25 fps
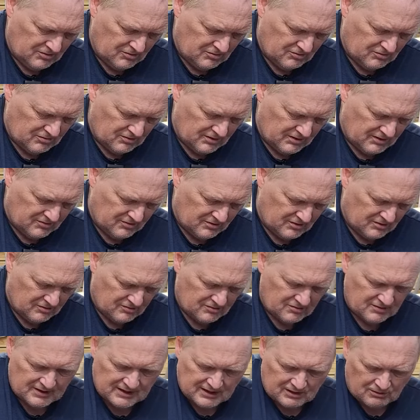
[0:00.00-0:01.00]
you just need to
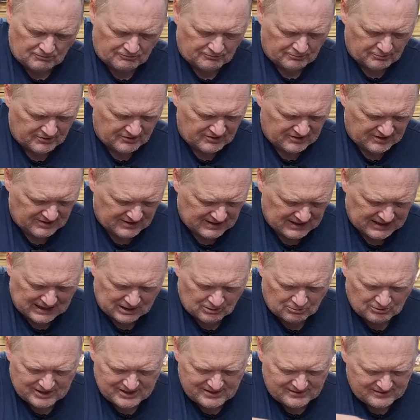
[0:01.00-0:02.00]
loosen that off, which it
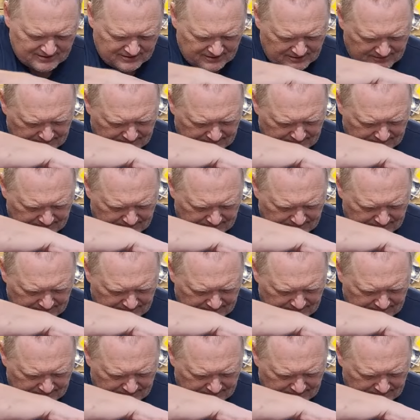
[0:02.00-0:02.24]
now is.